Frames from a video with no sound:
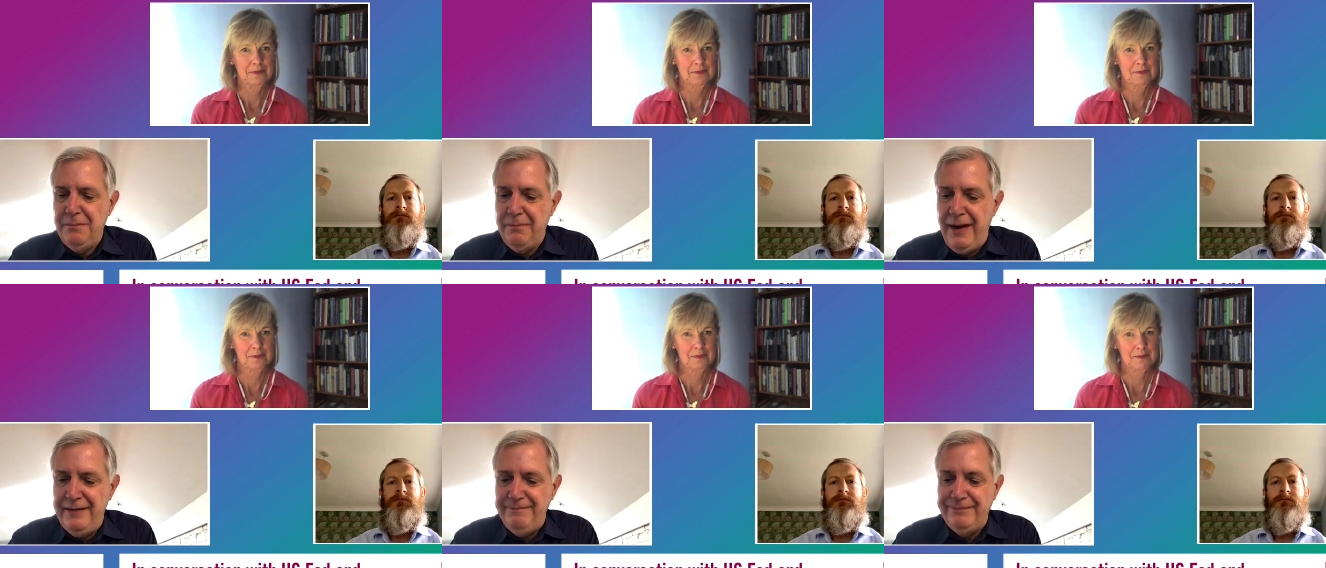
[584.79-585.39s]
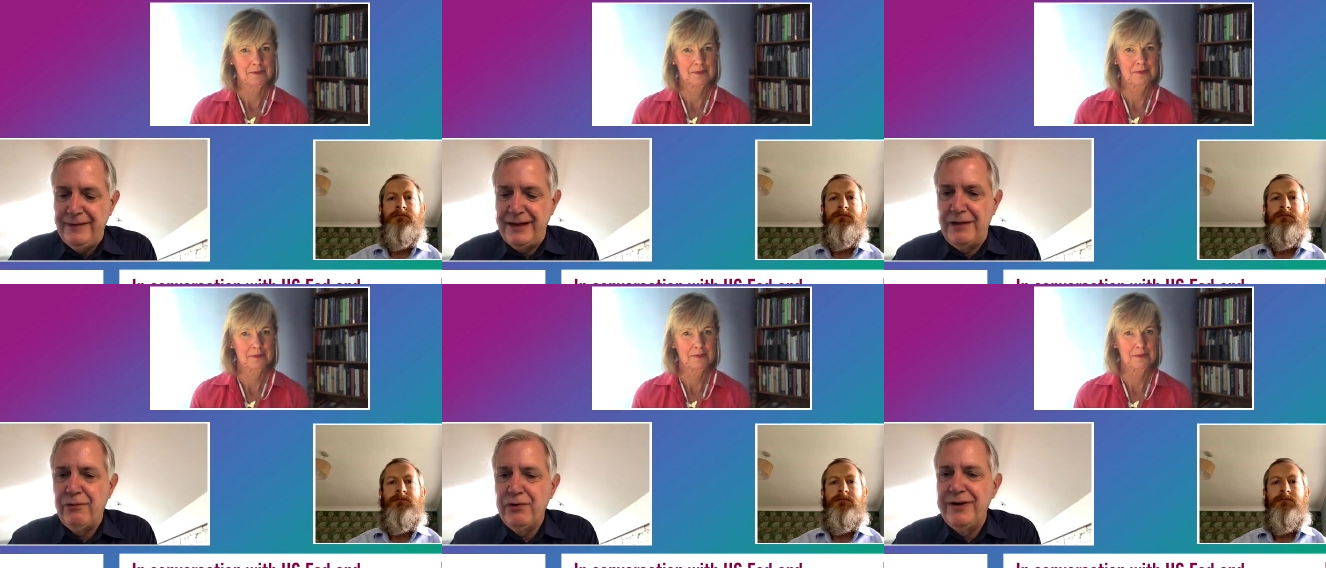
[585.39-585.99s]
Speaker 1: But
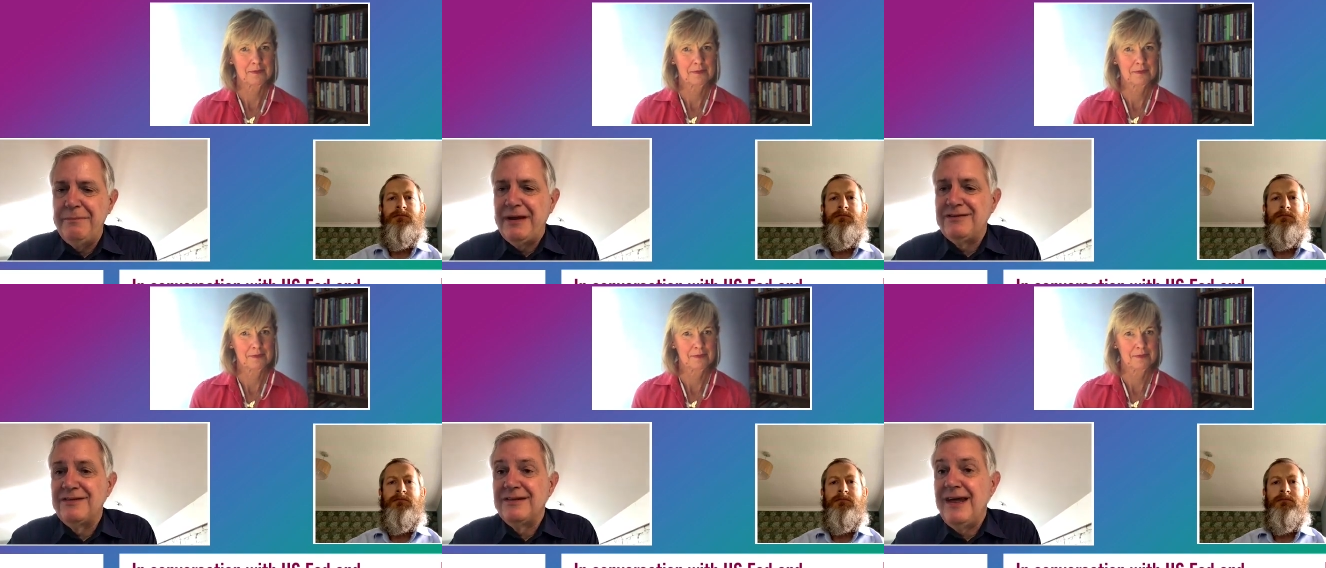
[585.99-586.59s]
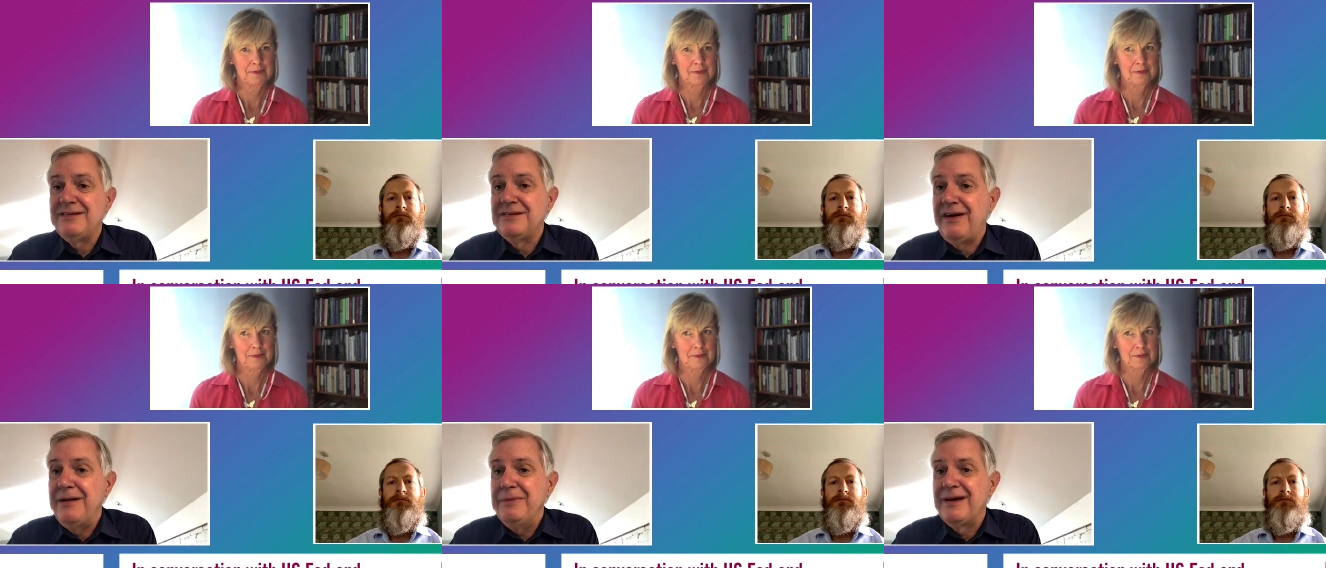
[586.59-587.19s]
again, we're doing it because it's
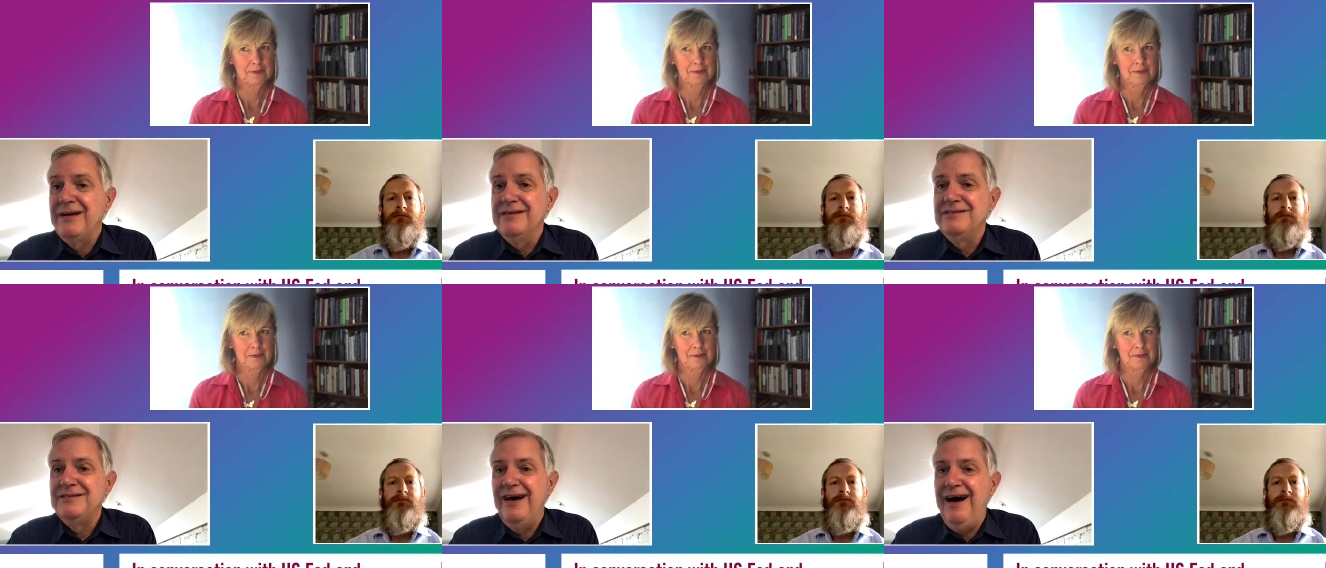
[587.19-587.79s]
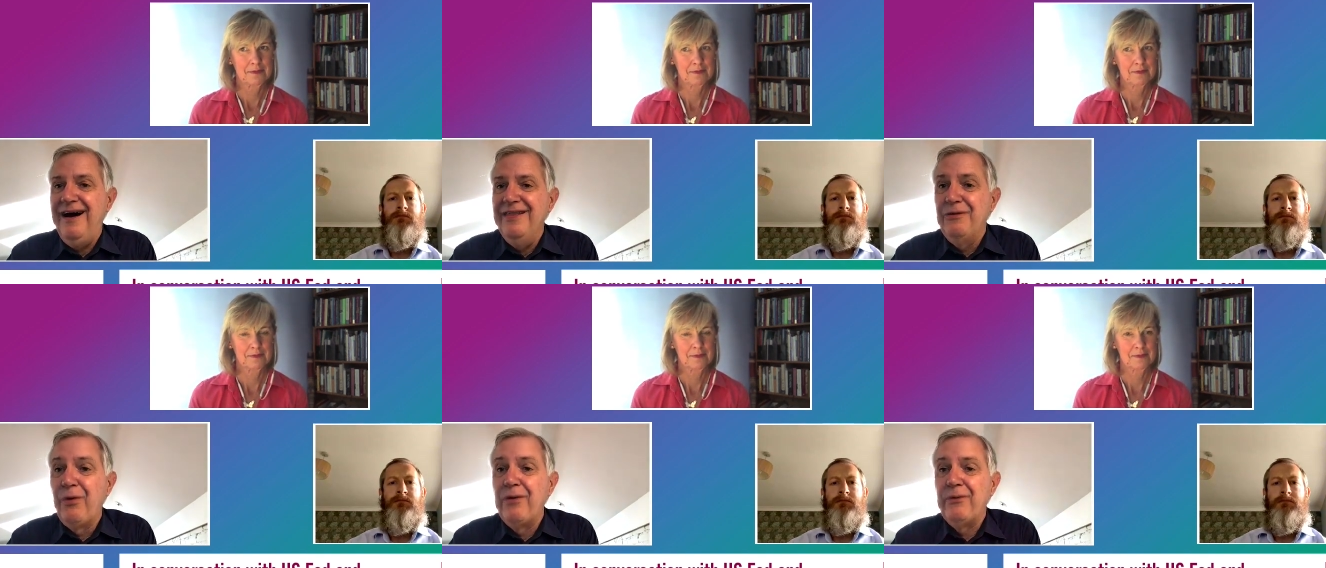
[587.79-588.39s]
necessary, because uh,
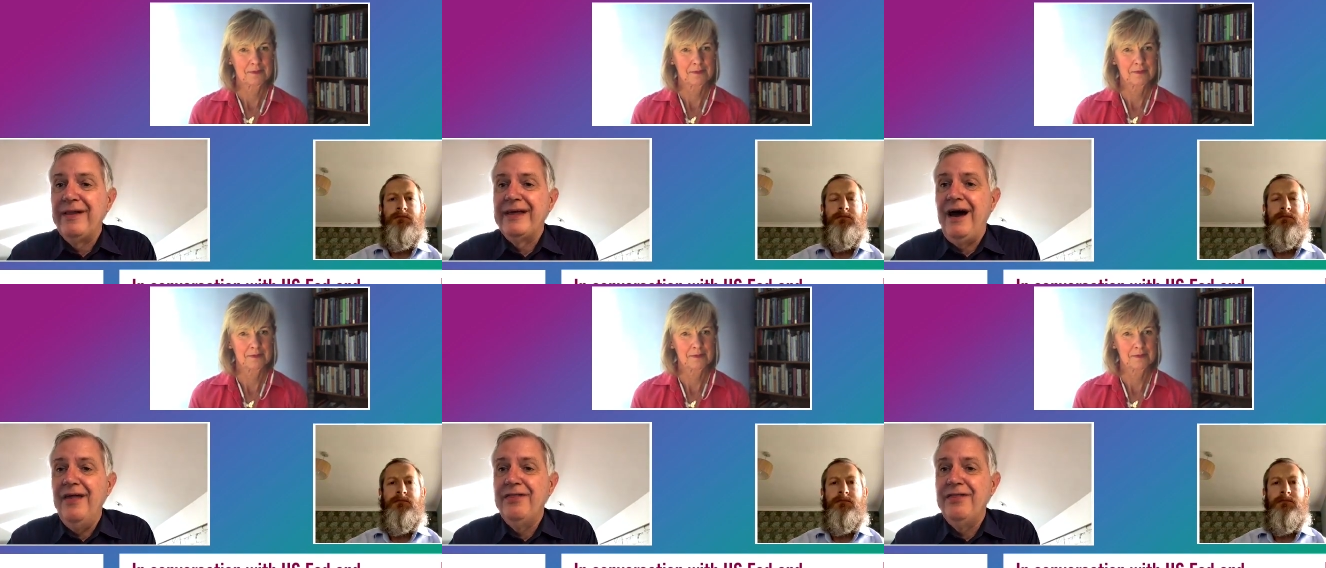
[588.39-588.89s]
there weren't really